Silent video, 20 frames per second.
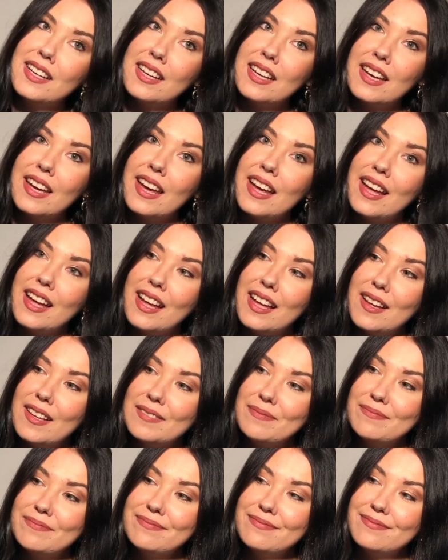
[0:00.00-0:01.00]

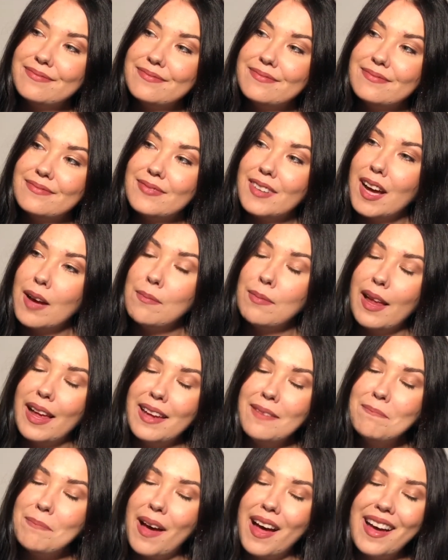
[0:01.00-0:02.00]
a
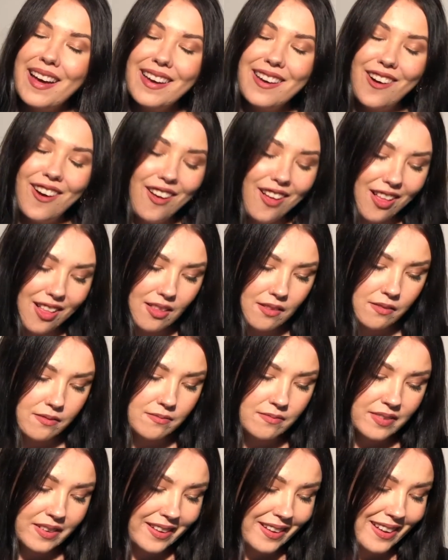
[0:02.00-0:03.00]
blind buy haul
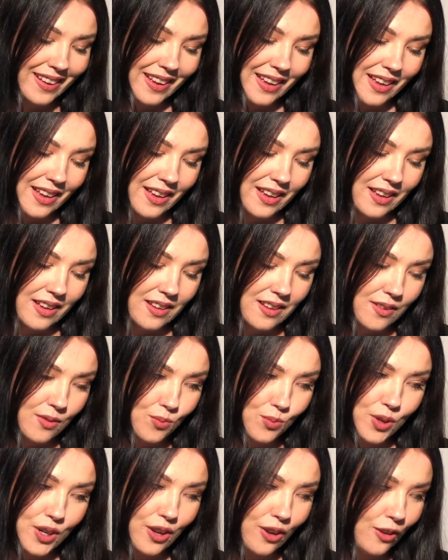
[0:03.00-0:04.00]

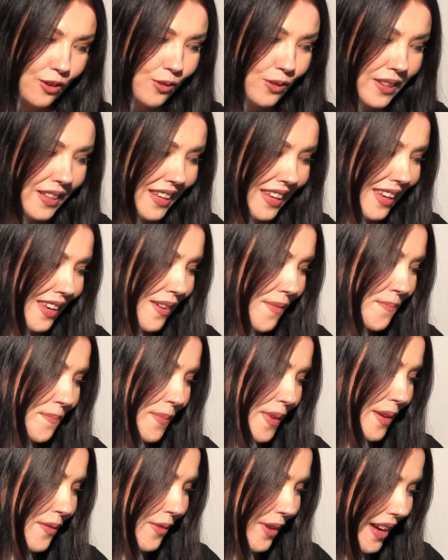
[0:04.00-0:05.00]
would only
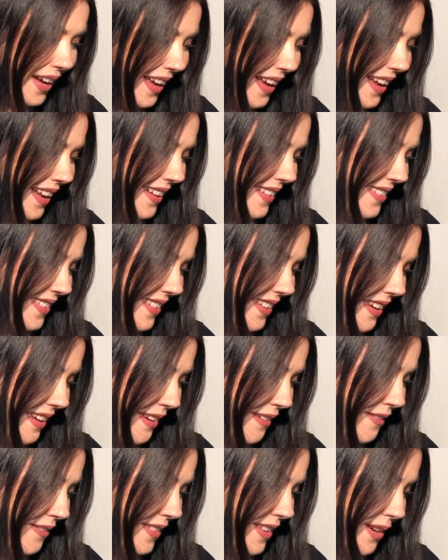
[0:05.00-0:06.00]
be right
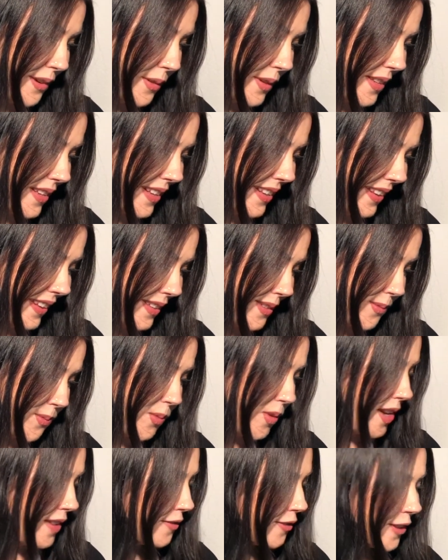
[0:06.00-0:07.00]
if there was at least
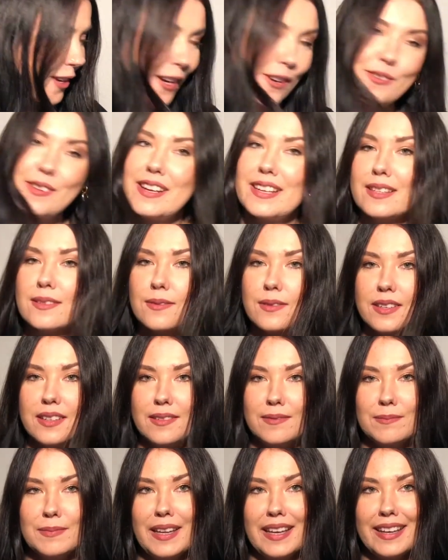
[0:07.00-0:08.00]
one fragrance where
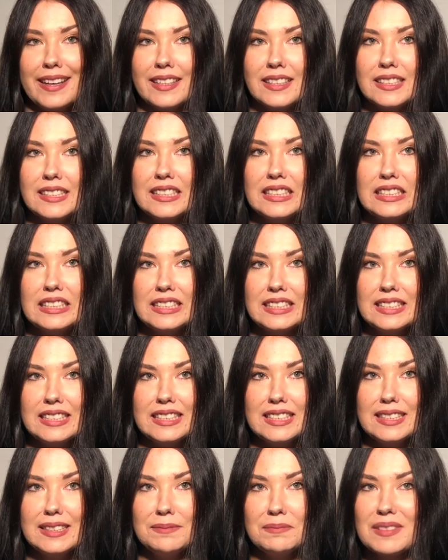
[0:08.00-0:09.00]
I'm like,
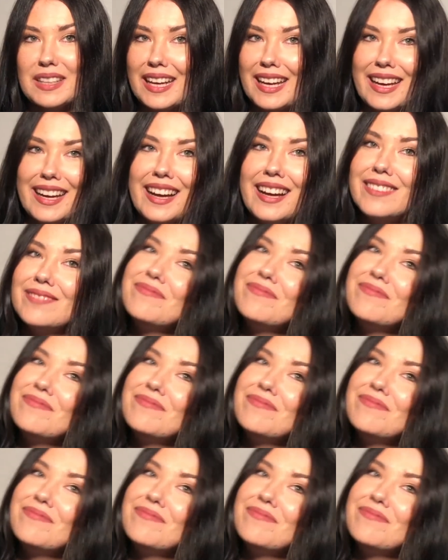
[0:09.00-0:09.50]
yeah,